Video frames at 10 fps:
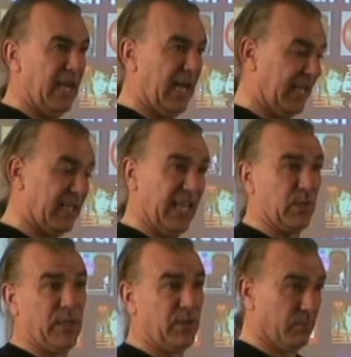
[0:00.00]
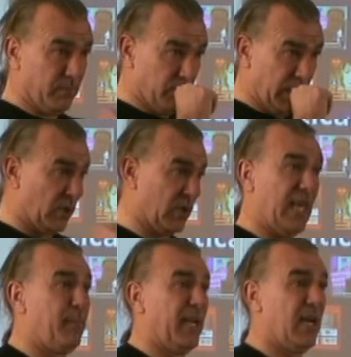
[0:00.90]
and that's when you just
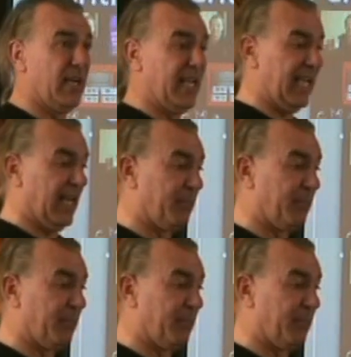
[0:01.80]
keep an eye on it.